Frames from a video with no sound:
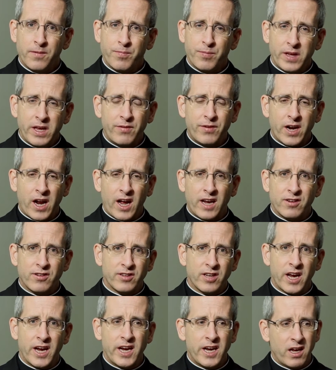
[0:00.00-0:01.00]
Even
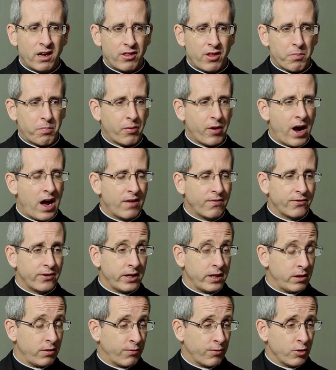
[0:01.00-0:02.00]
Isaiah, the prophet,
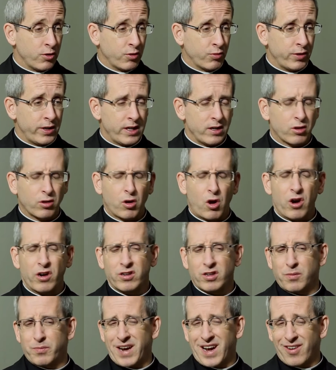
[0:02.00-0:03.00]
in the first reading
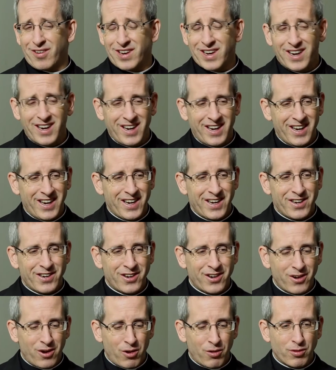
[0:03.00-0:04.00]
talks about,
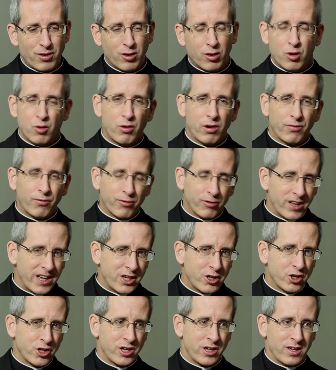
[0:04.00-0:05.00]
through
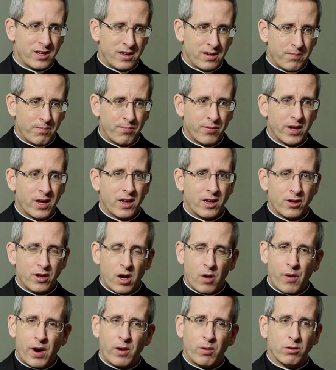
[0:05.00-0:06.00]
affliction,
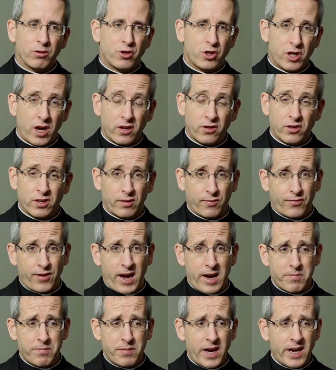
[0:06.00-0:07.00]
I will
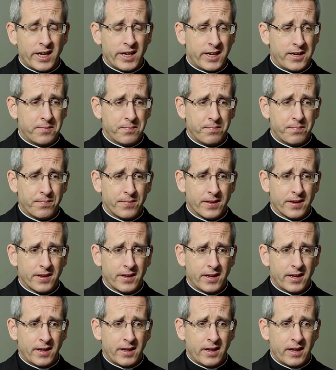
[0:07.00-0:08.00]
justify many.
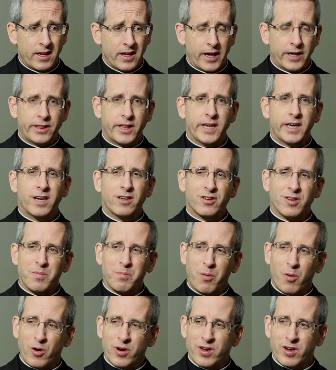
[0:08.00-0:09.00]
I think it's
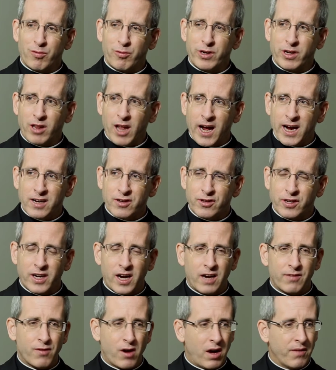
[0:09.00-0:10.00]
important to realize, and
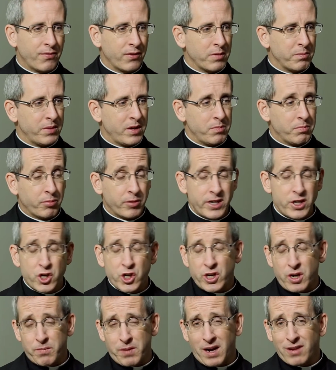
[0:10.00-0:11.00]
I've often been
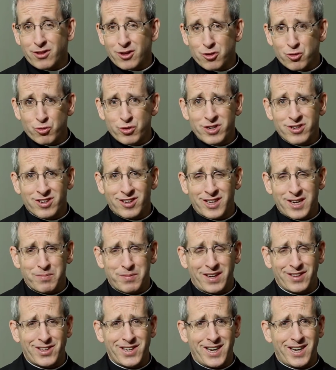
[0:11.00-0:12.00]
preaching about this recently,
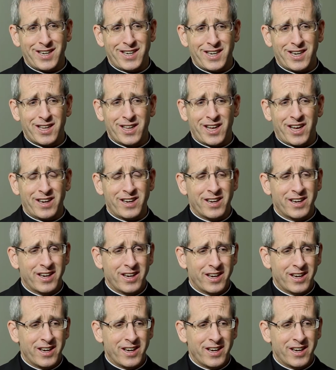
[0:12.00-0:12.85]
about the idea that,